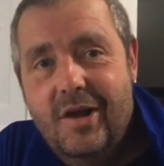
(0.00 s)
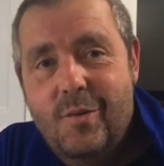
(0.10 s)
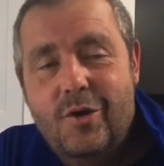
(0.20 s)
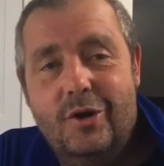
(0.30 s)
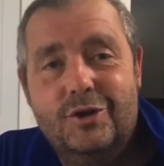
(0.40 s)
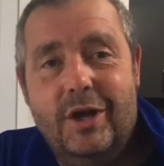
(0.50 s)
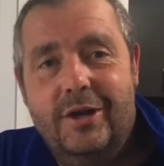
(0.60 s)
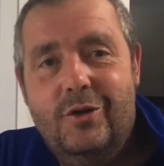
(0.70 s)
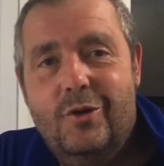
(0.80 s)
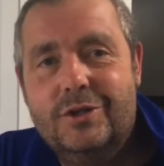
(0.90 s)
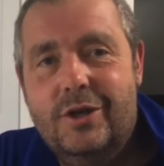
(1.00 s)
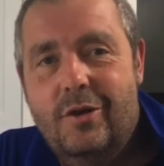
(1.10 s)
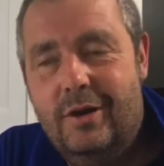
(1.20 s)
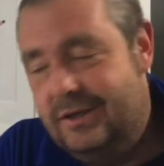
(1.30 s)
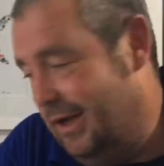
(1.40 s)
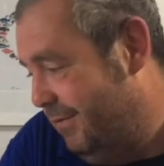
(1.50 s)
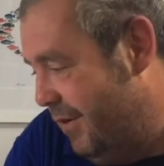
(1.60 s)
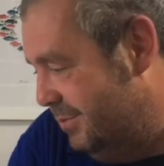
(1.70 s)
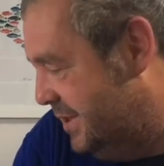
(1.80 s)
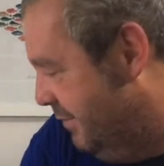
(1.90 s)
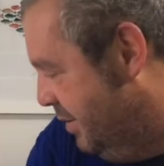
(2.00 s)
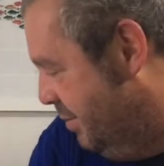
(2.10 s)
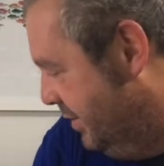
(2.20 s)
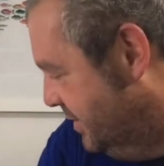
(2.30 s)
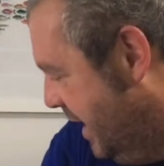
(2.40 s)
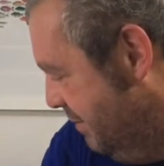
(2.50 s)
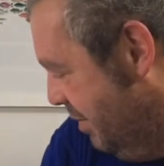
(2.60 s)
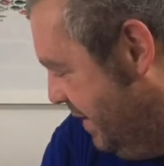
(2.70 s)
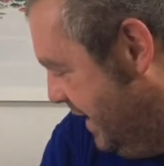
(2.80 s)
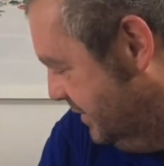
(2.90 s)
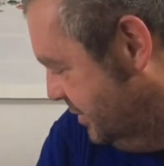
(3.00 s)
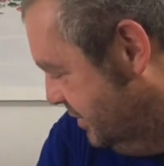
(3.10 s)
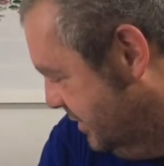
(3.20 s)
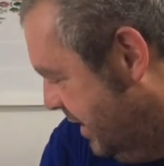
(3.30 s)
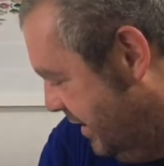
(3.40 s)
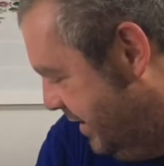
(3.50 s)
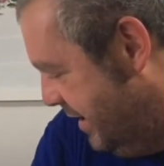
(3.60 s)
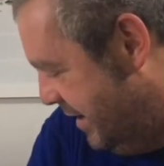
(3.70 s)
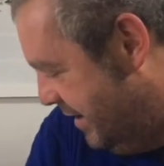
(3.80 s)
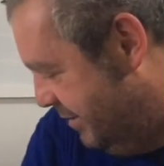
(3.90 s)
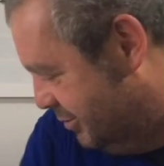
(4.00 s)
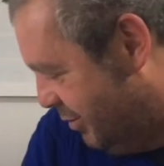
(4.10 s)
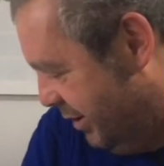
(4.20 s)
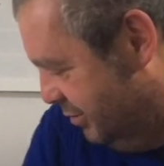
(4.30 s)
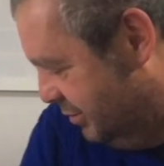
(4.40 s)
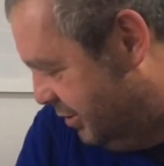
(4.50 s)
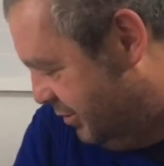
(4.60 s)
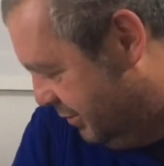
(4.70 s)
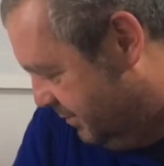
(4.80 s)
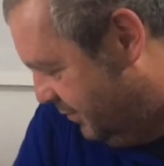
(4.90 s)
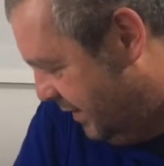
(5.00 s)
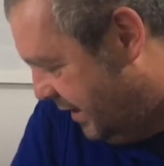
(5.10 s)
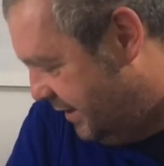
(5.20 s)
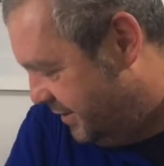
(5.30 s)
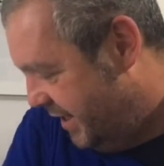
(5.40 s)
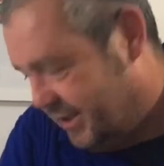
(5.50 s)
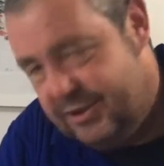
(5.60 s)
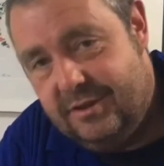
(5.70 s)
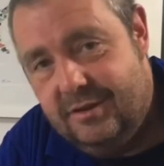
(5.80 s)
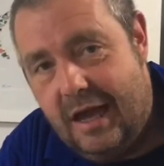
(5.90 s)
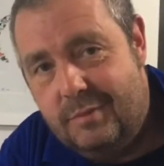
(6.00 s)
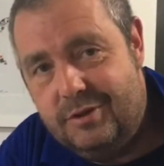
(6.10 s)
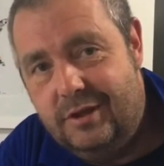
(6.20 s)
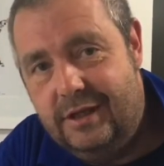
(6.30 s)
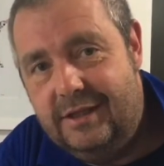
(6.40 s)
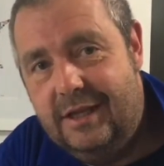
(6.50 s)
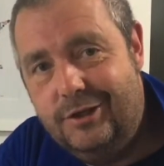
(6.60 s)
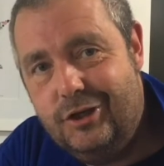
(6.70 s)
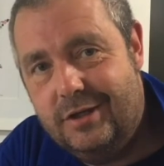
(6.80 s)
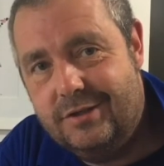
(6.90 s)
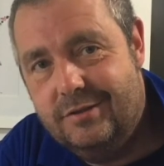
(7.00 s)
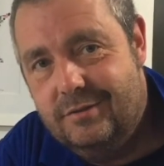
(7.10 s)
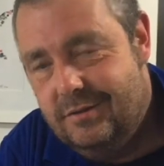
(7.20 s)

we're all stuck indoors, you know, like say I found myself with a bit of time on my hands, and it was quite cool to do. And they taste absolutely delicious.